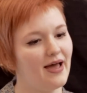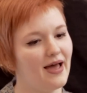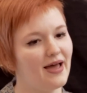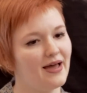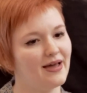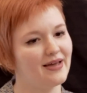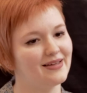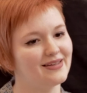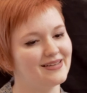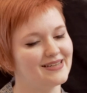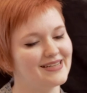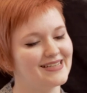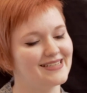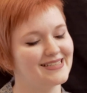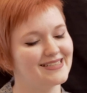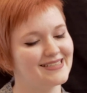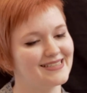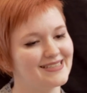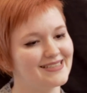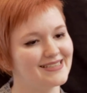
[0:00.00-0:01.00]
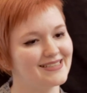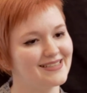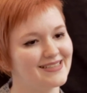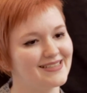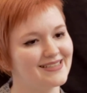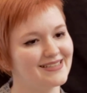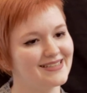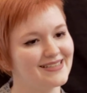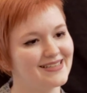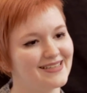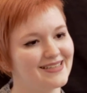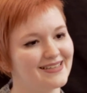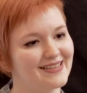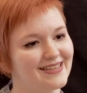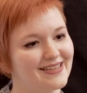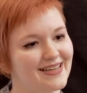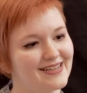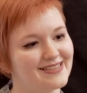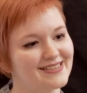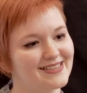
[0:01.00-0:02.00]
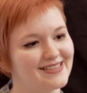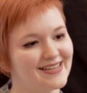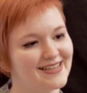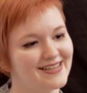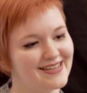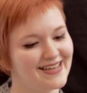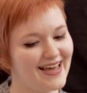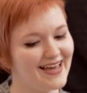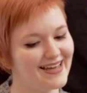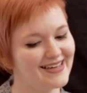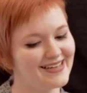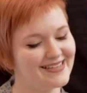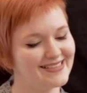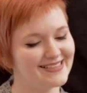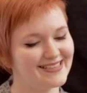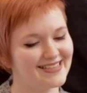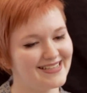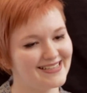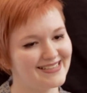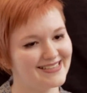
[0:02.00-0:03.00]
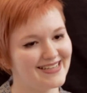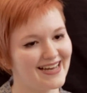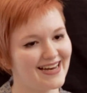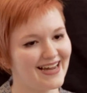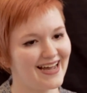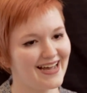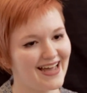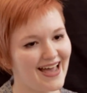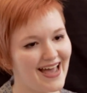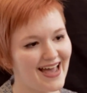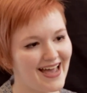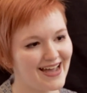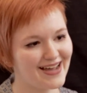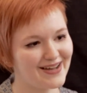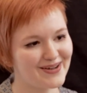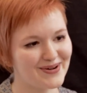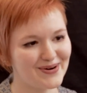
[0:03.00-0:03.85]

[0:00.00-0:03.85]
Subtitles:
and it's Ketzia, Ketzia,